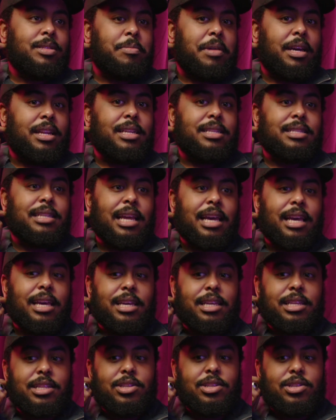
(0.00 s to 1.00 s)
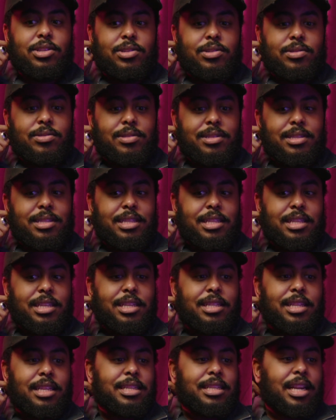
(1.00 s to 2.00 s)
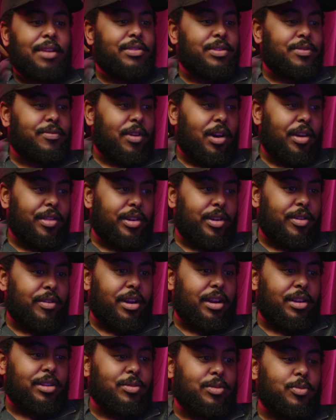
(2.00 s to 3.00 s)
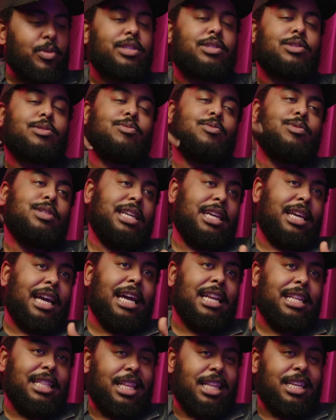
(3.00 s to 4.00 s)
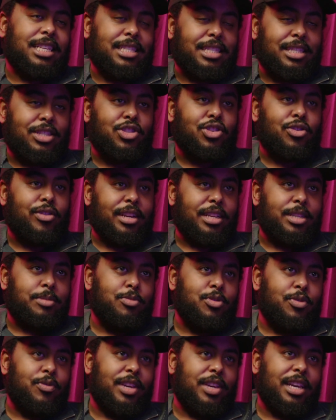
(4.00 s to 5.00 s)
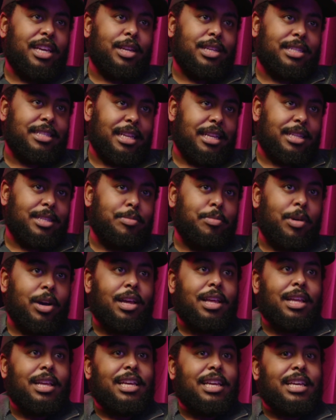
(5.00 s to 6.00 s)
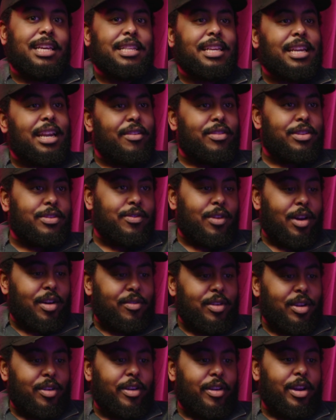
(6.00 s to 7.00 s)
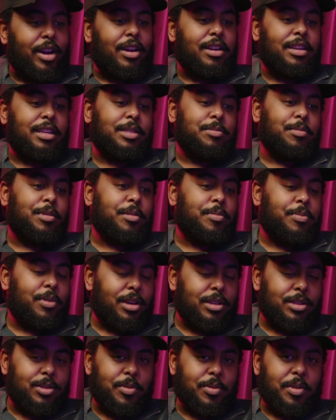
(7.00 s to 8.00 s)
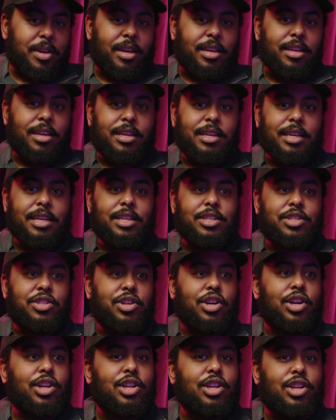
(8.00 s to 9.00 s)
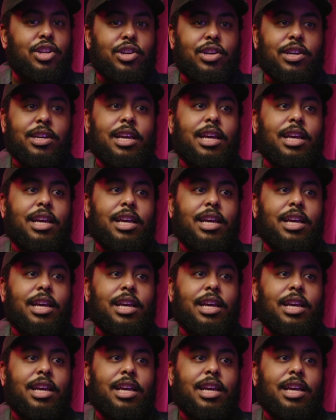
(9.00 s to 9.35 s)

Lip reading: man. It's he doesn't have his father around, which he kind of does during this movie in a sense, but he didn't have his father around. His mother passed away at a young age. You're gonna